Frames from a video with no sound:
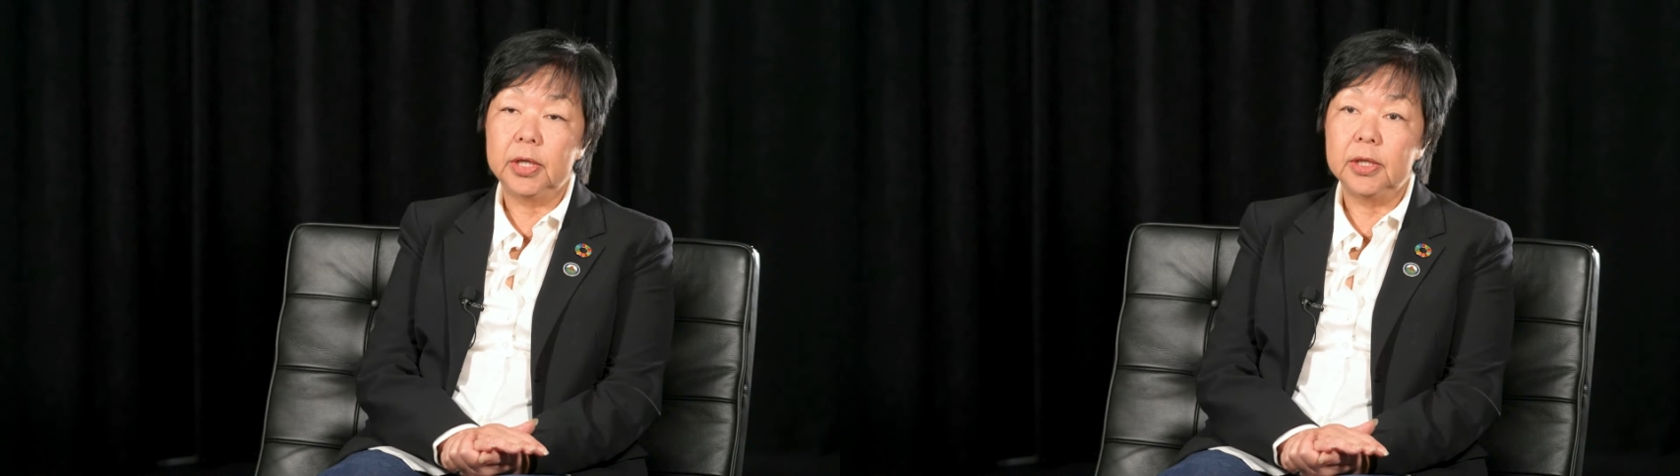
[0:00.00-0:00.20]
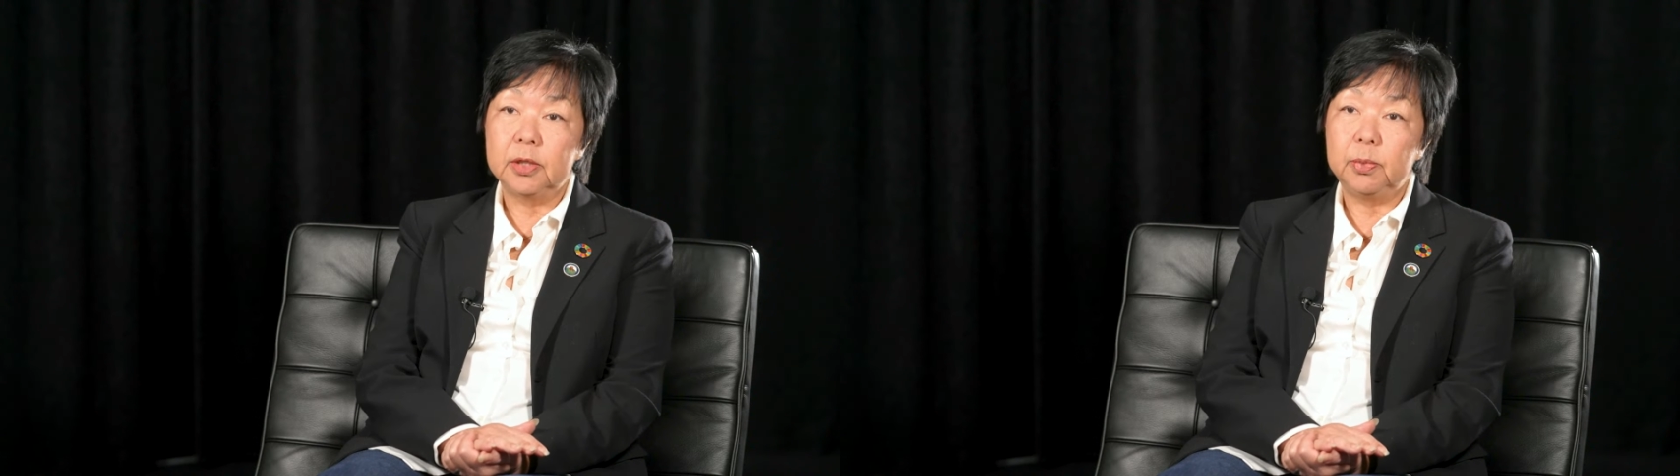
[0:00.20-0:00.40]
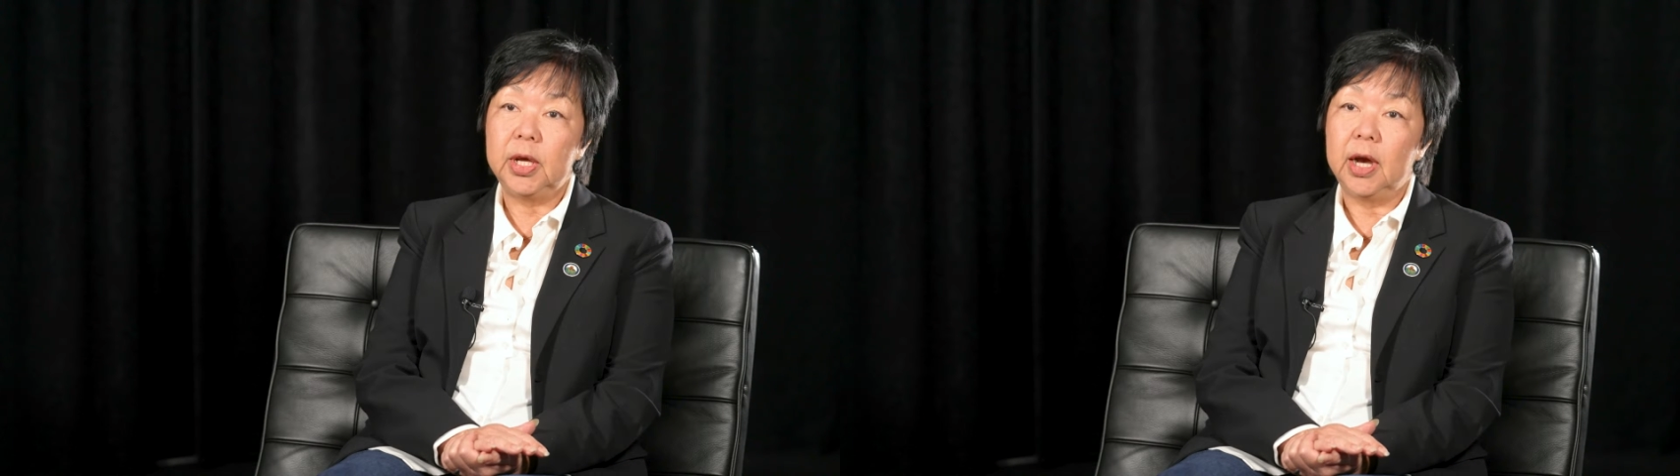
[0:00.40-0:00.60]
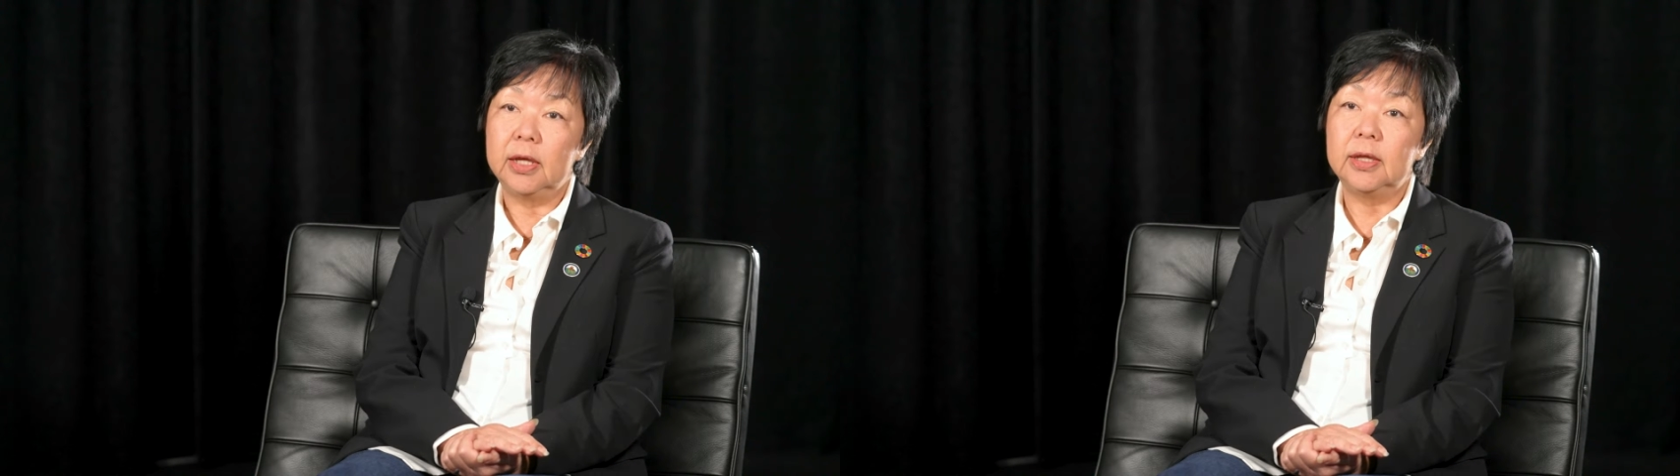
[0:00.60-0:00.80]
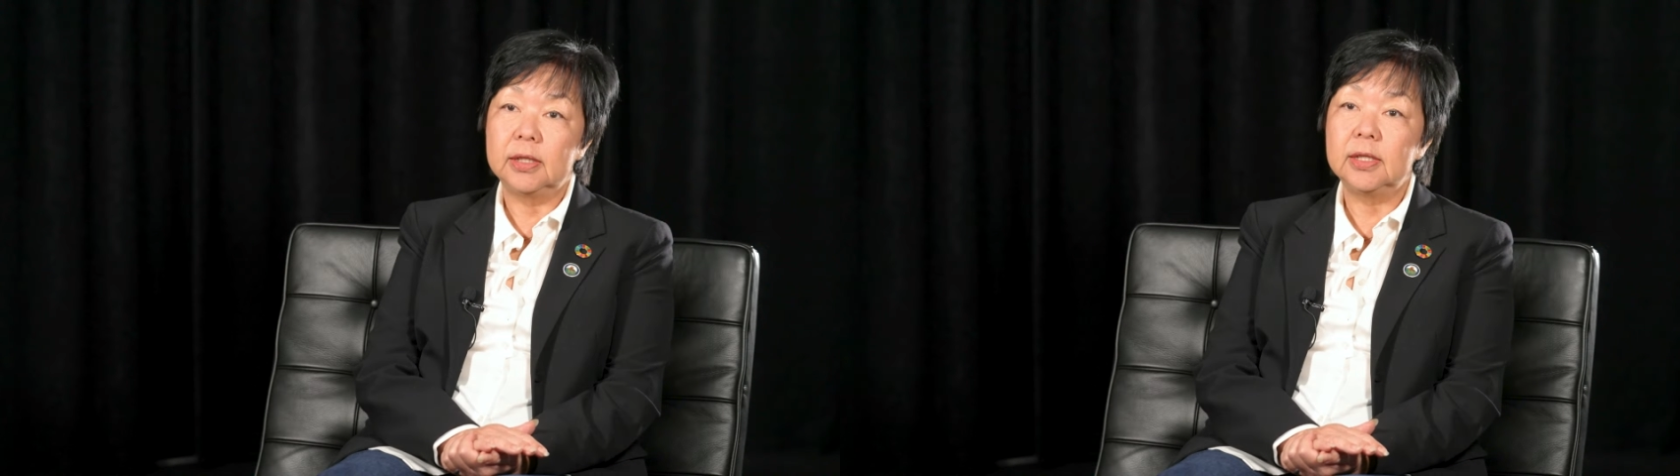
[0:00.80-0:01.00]
is
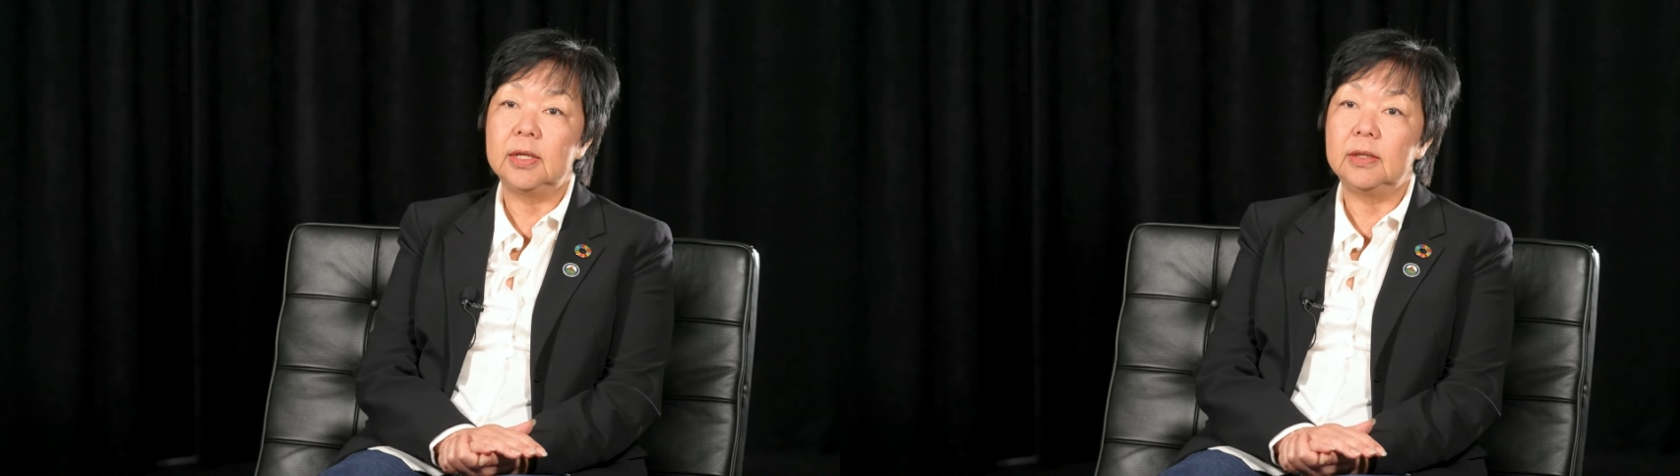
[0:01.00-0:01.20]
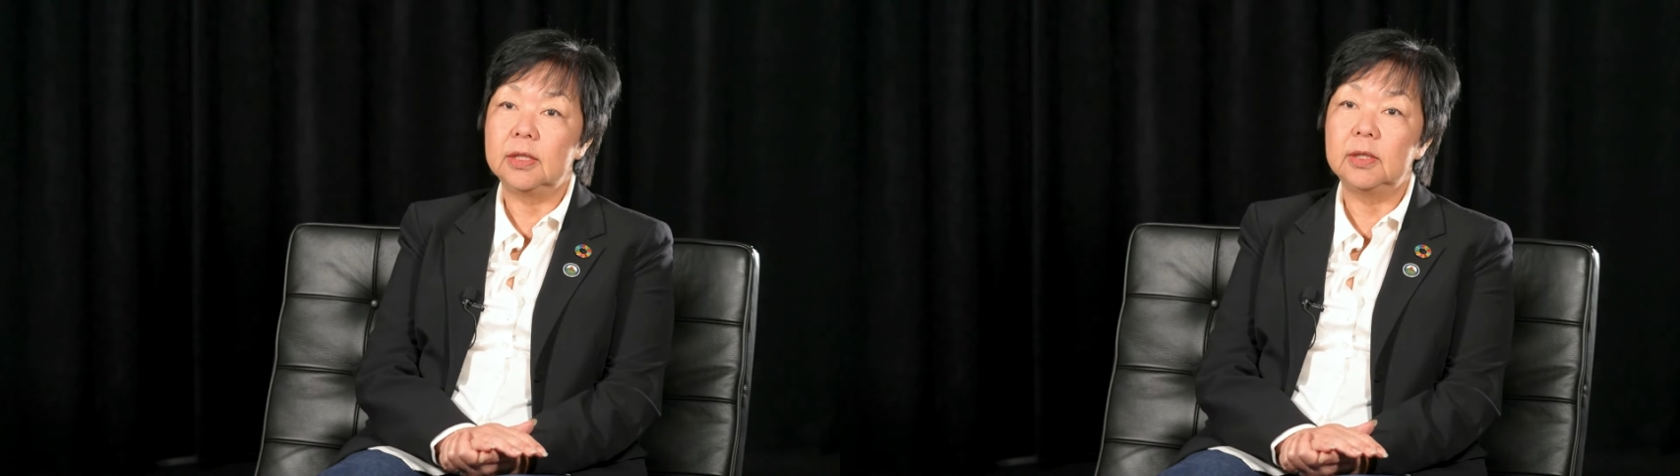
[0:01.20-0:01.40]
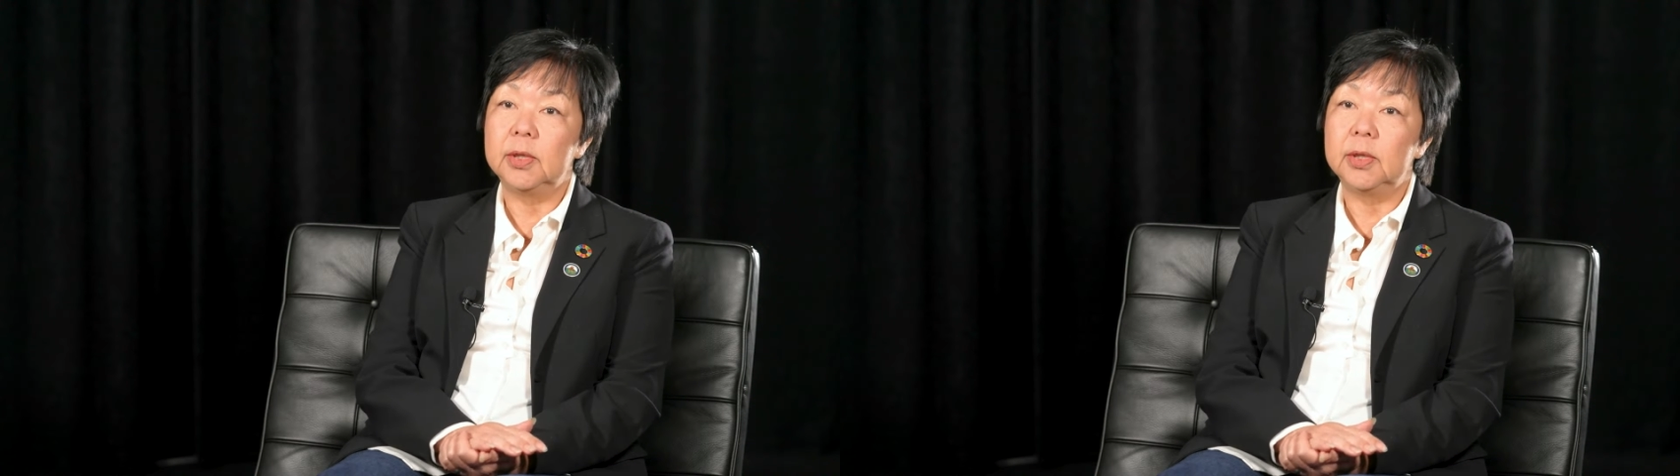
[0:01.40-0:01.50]
behind the scenes,